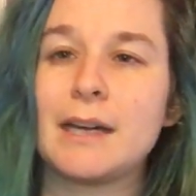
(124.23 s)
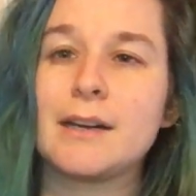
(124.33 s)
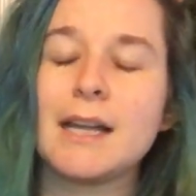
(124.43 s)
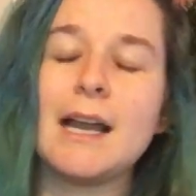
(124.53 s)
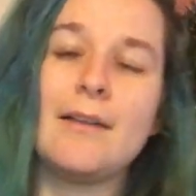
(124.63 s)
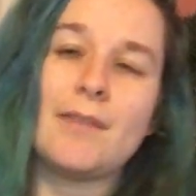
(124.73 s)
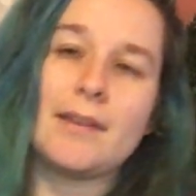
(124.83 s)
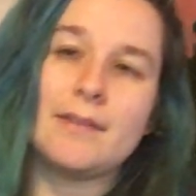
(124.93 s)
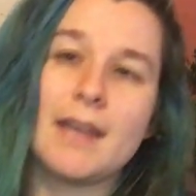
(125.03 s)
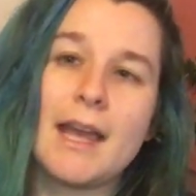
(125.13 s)
area, and
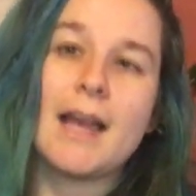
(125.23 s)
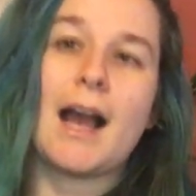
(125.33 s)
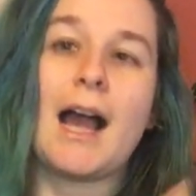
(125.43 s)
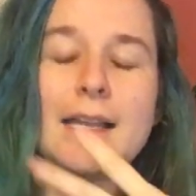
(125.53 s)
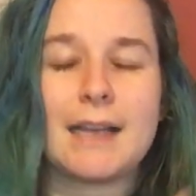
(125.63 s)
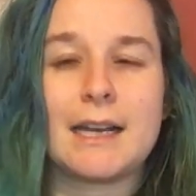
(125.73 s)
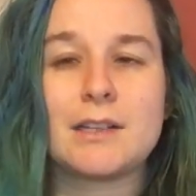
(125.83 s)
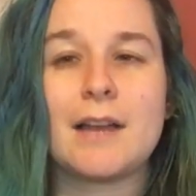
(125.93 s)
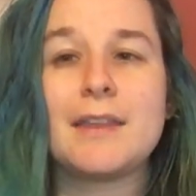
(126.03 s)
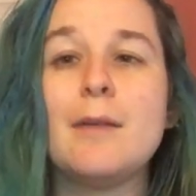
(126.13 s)
then I kind of
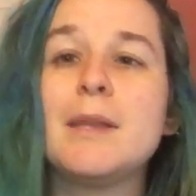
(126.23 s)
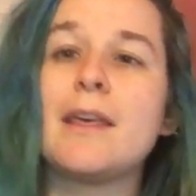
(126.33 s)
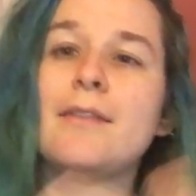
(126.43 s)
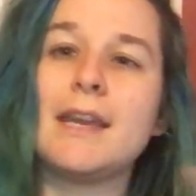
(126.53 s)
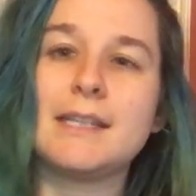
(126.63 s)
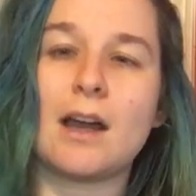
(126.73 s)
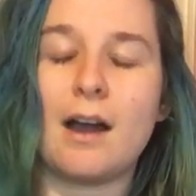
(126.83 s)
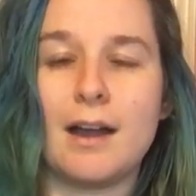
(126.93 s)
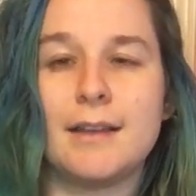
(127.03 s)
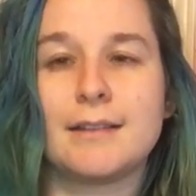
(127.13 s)
taught them, and then they
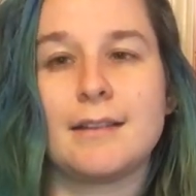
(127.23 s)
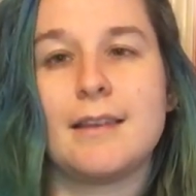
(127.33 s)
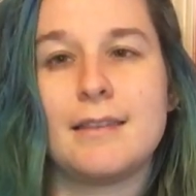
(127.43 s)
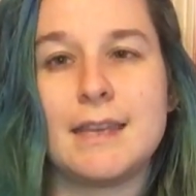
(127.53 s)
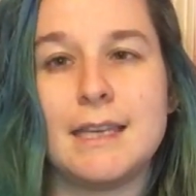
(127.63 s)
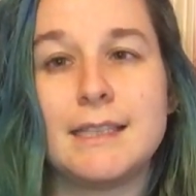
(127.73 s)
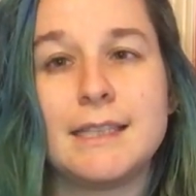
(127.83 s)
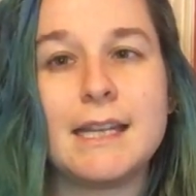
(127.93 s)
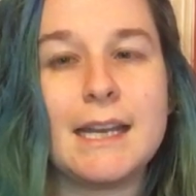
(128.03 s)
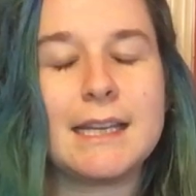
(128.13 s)
taught the
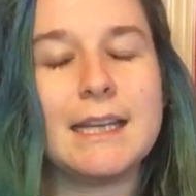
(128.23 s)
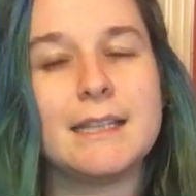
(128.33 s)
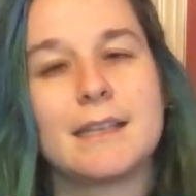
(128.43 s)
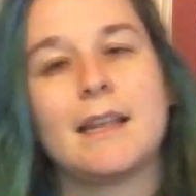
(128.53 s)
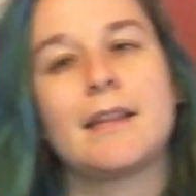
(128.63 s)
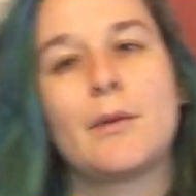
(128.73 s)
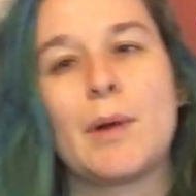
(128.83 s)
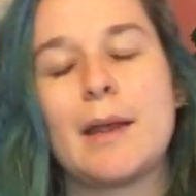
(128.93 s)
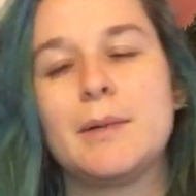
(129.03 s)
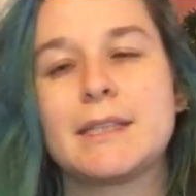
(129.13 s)
teens, and then they
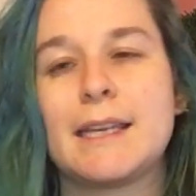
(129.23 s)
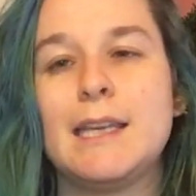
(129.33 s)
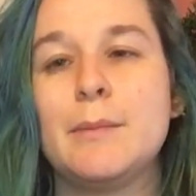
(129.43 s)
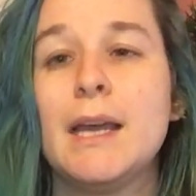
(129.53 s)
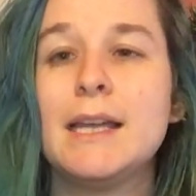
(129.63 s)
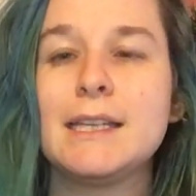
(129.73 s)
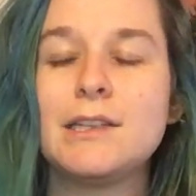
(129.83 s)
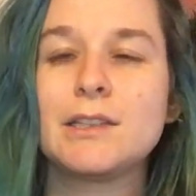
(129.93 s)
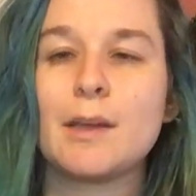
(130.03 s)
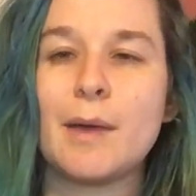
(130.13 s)
were able to keep
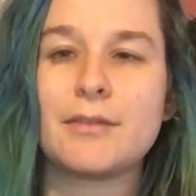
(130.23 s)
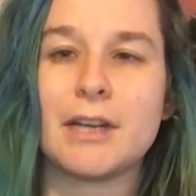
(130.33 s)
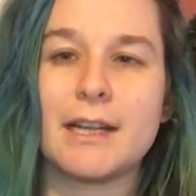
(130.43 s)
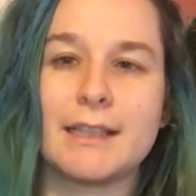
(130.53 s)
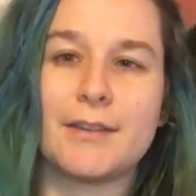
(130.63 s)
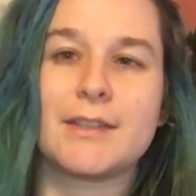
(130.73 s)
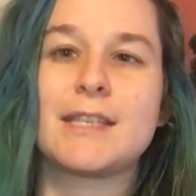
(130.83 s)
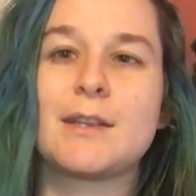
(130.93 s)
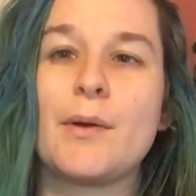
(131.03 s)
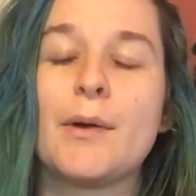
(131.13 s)
teaching them after I left.
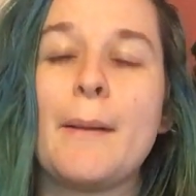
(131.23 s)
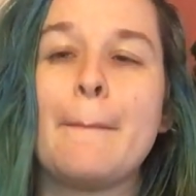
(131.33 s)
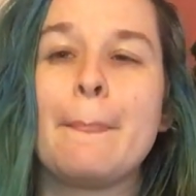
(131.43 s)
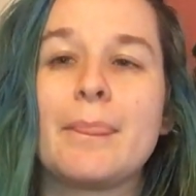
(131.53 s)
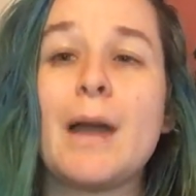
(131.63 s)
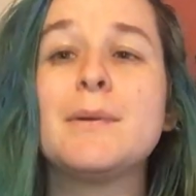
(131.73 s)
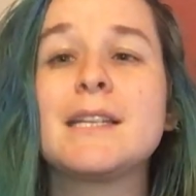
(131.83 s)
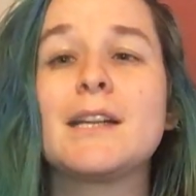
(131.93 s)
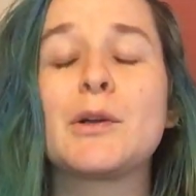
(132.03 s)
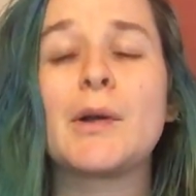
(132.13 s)
So that was
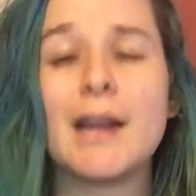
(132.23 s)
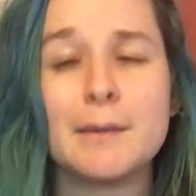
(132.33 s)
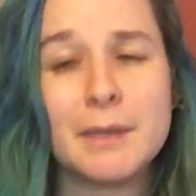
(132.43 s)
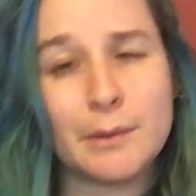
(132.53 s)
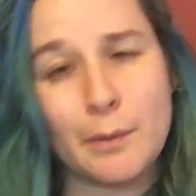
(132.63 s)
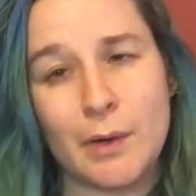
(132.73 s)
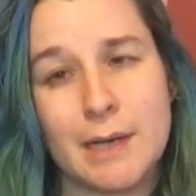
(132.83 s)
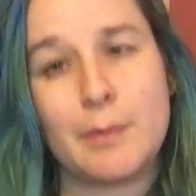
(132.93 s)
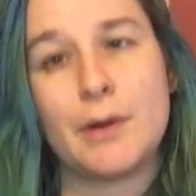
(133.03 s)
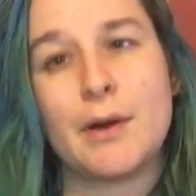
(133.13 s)
an incredibly
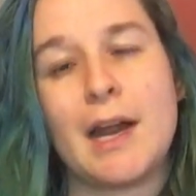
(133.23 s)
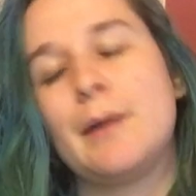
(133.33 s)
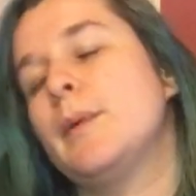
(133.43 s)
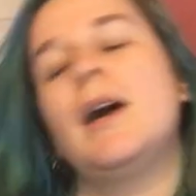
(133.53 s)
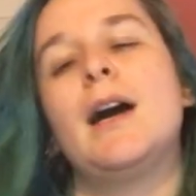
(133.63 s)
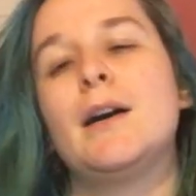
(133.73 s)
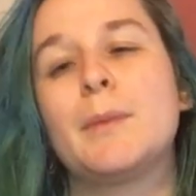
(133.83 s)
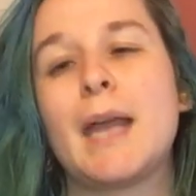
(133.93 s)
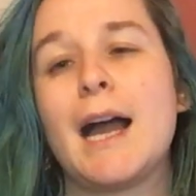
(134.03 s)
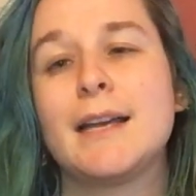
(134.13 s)
rewarding program.
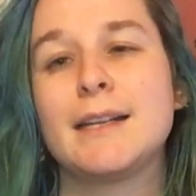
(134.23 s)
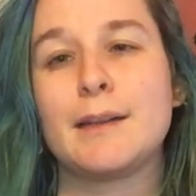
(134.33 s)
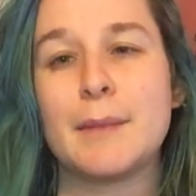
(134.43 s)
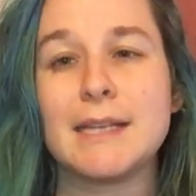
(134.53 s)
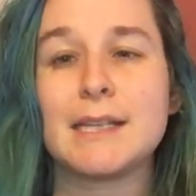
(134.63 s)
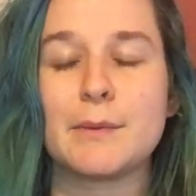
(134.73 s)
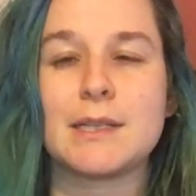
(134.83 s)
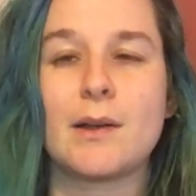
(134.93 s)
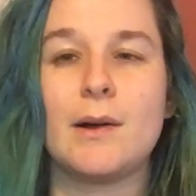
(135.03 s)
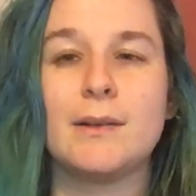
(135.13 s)
We had an amazing
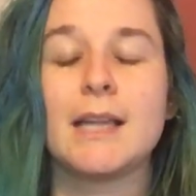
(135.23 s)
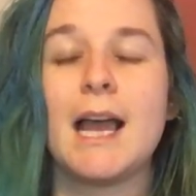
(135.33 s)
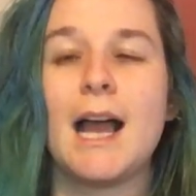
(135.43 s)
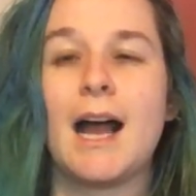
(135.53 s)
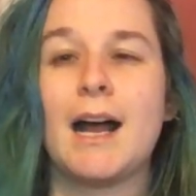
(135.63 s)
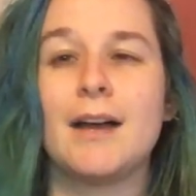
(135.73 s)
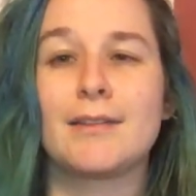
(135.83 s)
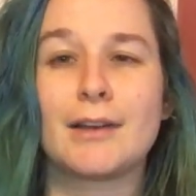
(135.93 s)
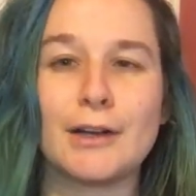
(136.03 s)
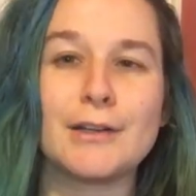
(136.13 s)
result.
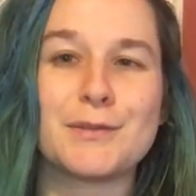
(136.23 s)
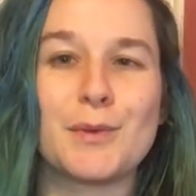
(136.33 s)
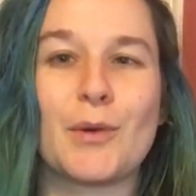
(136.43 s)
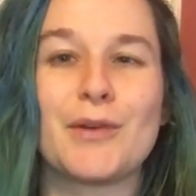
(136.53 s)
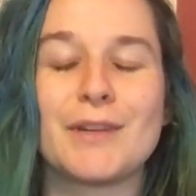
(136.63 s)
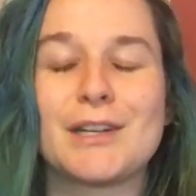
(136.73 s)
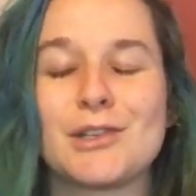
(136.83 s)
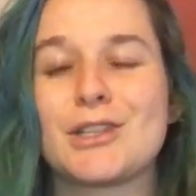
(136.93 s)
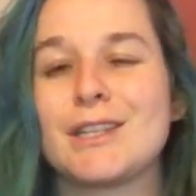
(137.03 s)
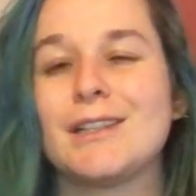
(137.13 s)
The girls from the orphanage are
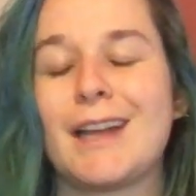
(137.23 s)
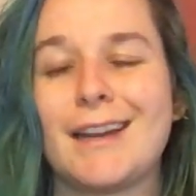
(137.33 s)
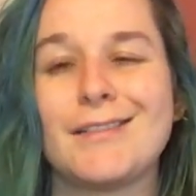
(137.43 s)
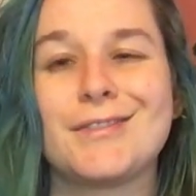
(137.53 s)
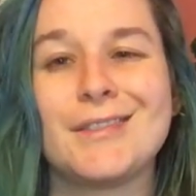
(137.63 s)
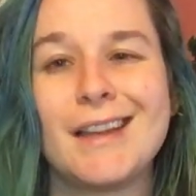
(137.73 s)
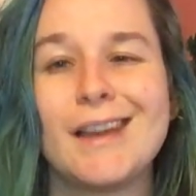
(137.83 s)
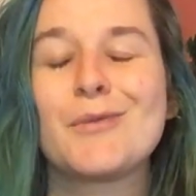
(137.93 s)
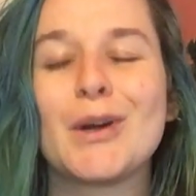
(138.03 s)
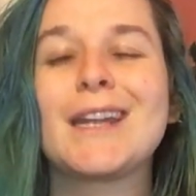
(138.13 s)
still kind of
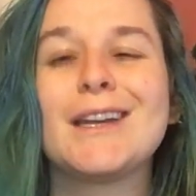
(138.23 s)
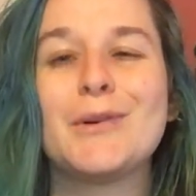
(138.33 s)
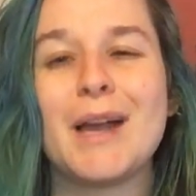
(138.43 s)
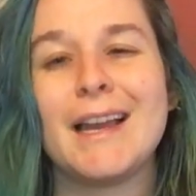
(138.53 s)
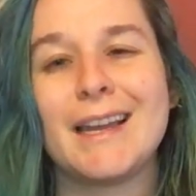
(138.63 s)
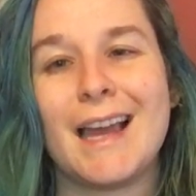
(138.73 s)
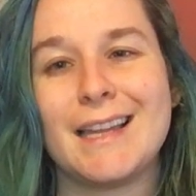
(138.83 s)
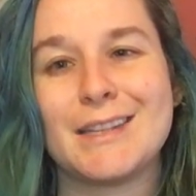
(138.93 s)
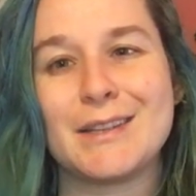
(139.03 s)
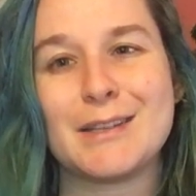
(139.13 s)
working away
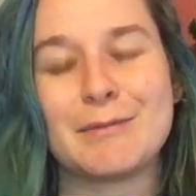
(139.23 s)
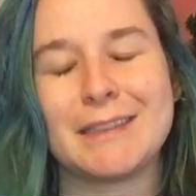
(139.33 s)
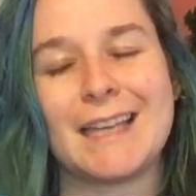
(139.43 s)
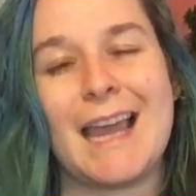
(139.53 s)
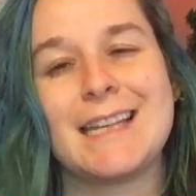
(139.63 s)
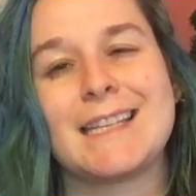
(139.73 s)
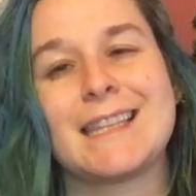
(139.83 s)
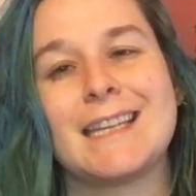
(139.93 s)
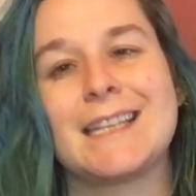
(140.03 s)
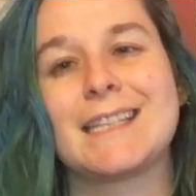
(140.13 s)
and doing some really handy
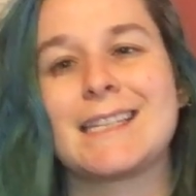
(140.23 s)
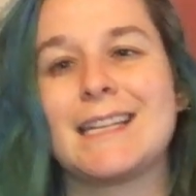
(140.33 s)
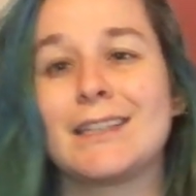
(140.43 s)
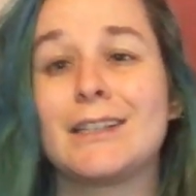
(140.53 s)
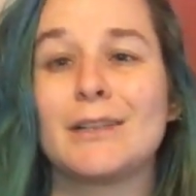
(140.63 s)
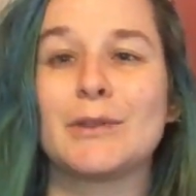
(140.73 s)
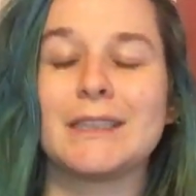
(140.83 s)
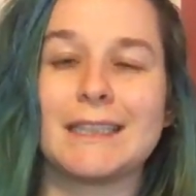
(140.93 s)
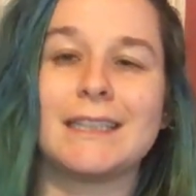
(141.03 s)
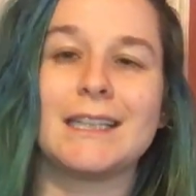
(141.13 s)
things and learning
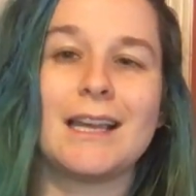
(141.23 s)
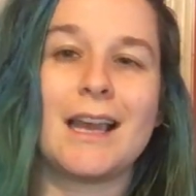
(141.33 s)
really